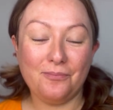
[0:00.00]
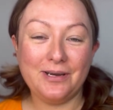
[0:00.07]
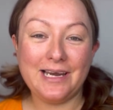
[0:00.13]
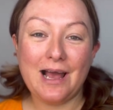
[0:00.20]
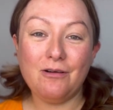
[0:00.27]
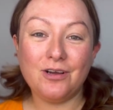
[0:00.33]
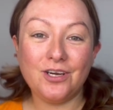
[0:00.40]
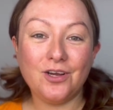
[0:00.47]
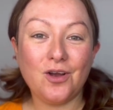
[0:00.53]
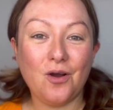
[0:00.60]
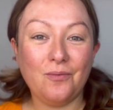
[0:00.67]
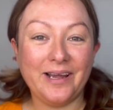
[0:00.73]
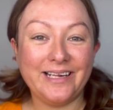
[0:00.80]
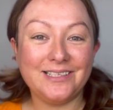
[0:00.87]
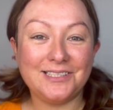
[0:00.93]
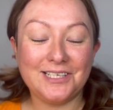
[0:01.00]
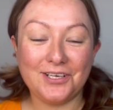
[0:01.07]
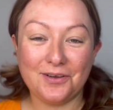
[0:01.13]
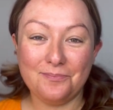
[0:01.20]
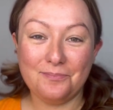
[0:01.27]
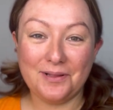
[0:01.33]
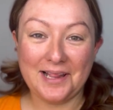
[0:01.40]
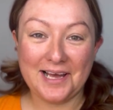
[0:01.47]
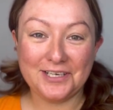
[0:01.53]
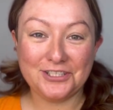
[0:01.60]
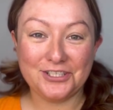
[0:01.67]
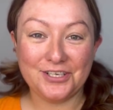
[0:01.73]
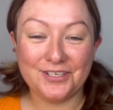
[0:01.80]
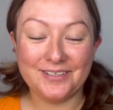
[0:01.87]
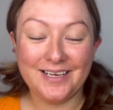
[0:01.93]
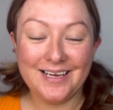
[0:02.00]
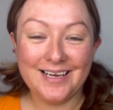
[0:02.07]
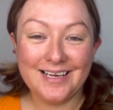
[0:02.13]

we're now going to go into complexion.